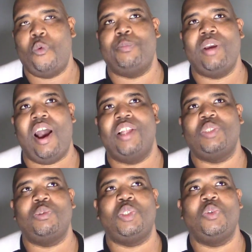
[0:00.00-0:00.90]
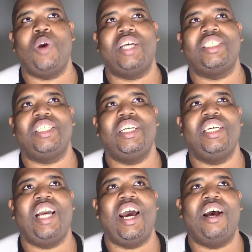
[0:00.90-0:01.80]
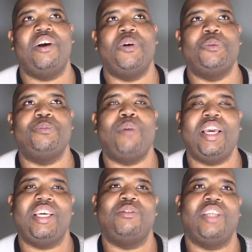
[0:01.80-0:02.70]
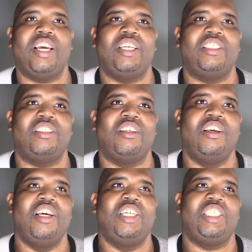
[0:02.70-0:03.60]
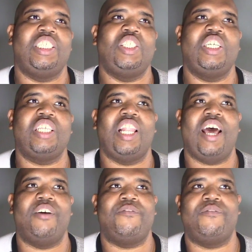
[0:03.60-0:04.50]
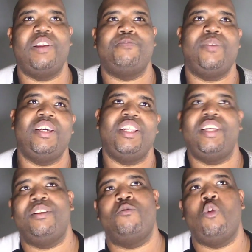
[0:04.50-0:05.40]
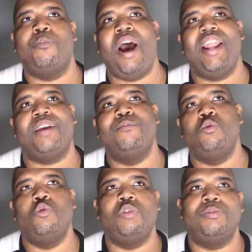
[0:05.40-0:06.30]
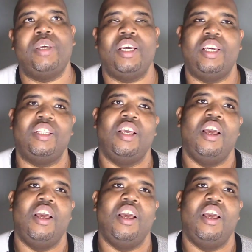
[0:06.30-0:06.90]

Be honest with you, I seen how M3GAN dance. She does a lot of flipping and robotic moves, man.